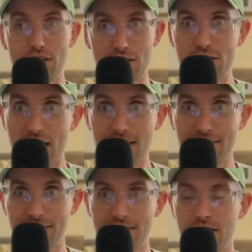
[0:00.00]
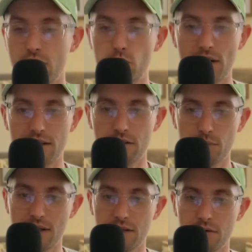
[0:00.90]
shenanigans in
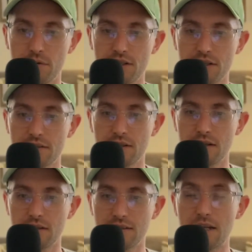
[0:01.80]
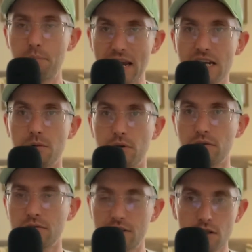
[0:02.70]
2020, which is dependable,
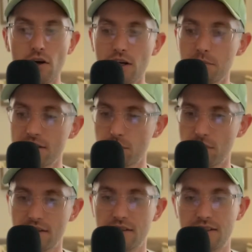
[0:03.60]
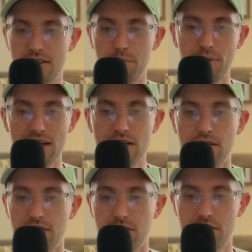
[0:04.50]
synonymous with
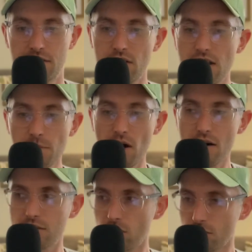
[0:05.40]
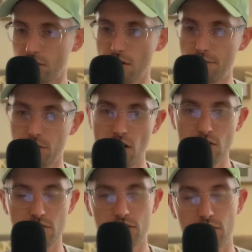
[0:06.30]
dependence. EMAAR is also, for
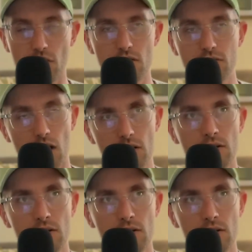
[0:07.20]
those who don't know,